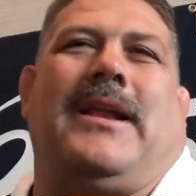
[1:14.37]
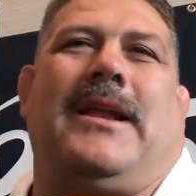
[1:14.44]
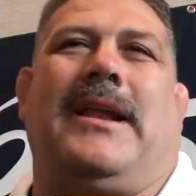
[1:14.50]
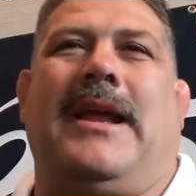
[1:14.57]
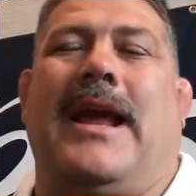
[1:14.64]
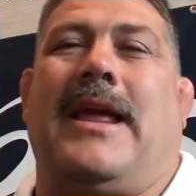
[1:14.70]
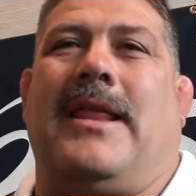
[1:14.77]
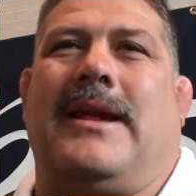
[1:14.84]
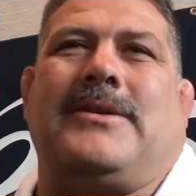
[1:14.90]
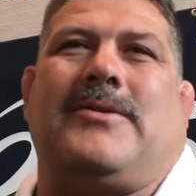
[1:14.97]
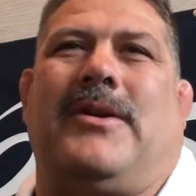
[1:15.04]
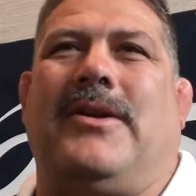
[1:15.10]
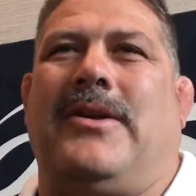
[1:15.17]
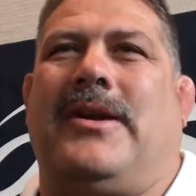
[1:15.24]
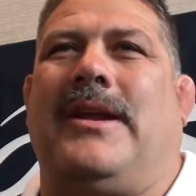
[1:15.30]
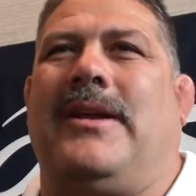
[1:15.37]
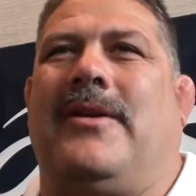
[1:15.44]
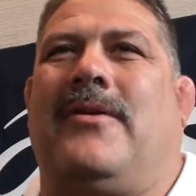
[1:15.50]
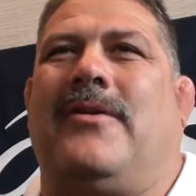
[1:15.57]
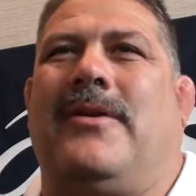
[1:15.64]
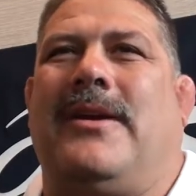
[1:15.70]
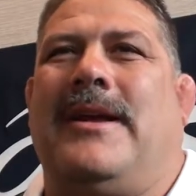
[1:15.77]
And yeah, that's where you, you
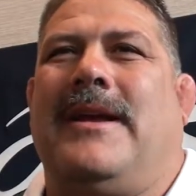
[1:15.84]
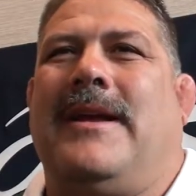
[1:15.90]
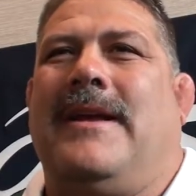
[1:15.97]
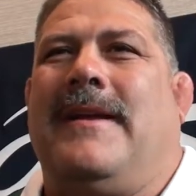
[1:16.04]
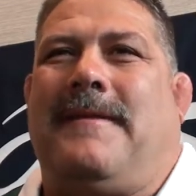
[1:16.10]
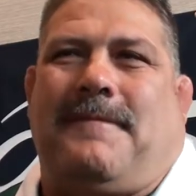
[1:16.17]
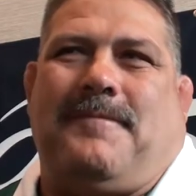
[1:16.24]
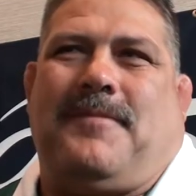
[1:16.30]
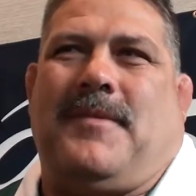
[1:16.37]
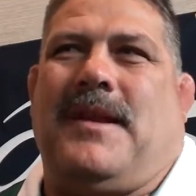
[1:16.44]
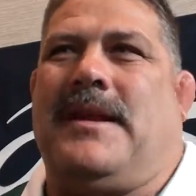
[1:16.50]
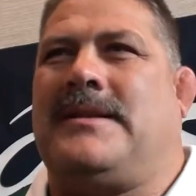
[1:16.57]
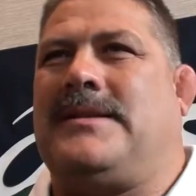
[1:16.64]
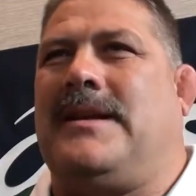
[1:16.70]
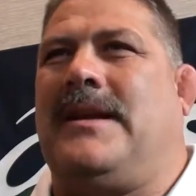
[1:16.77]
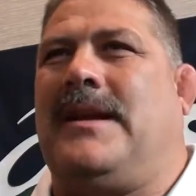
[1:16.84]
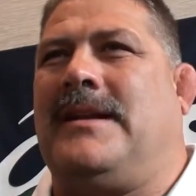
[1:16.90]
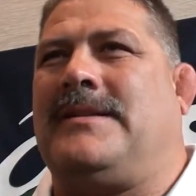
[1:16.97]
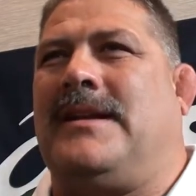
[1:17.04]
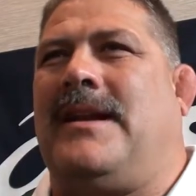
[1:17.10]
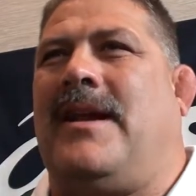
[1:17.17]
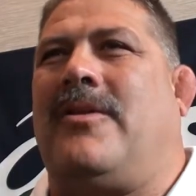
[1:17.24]
know, it's a,
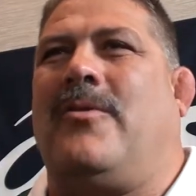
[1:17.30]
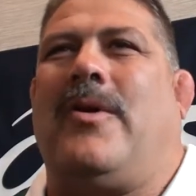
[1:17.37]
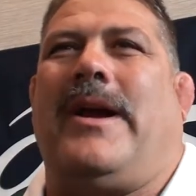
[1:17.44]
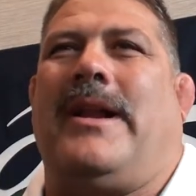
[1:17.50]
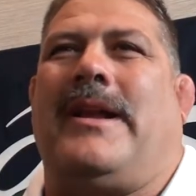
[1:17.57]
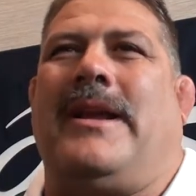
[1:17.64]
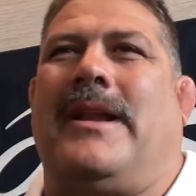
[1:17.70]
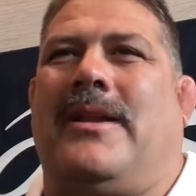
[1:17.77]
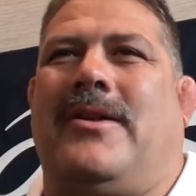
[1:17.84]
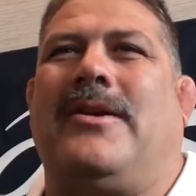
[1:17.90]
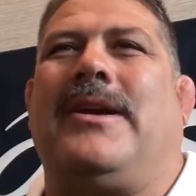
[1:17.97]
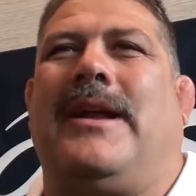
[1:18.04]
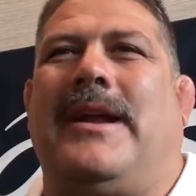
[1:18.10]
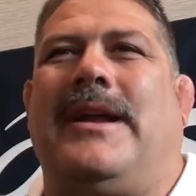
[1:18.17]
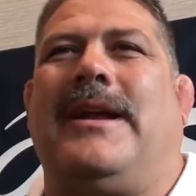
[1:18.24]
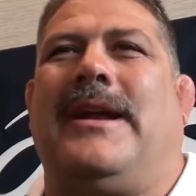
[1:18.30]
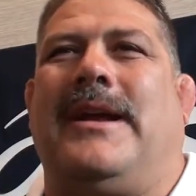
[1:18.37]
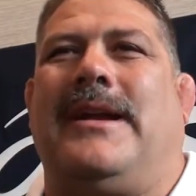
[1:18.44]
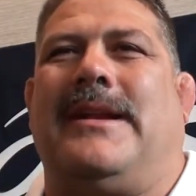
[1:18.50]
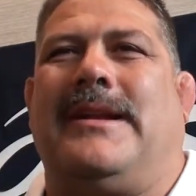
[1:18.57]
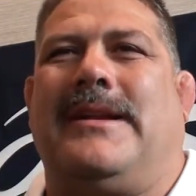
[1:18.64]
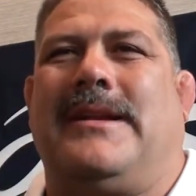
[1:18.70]
it's another way to get a look at a
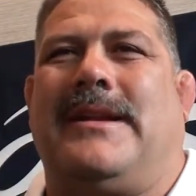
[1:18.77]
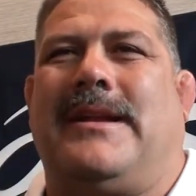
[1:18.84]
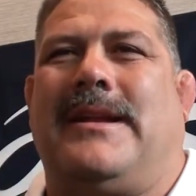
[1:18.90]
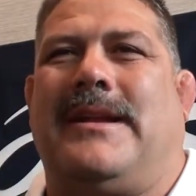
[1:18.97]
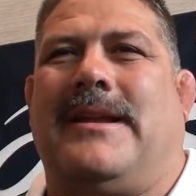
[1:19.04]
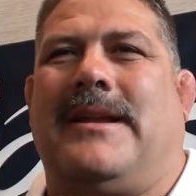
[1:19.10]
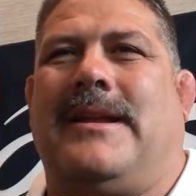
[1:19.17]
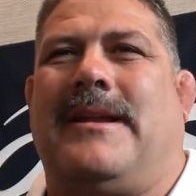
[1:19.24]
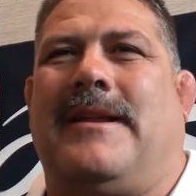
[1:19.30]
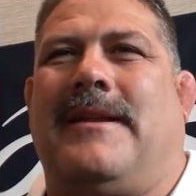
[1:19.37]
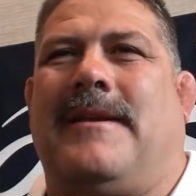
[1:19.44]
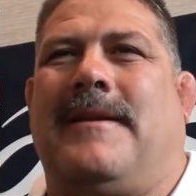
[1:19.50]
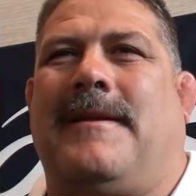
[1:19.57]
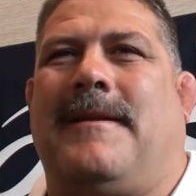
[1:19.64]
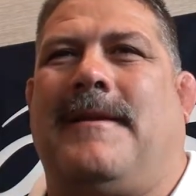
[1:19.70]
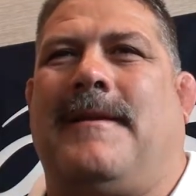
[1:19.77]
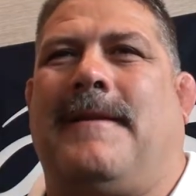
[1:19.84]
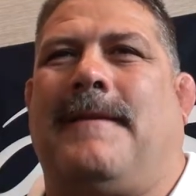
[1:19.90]
kid when you guys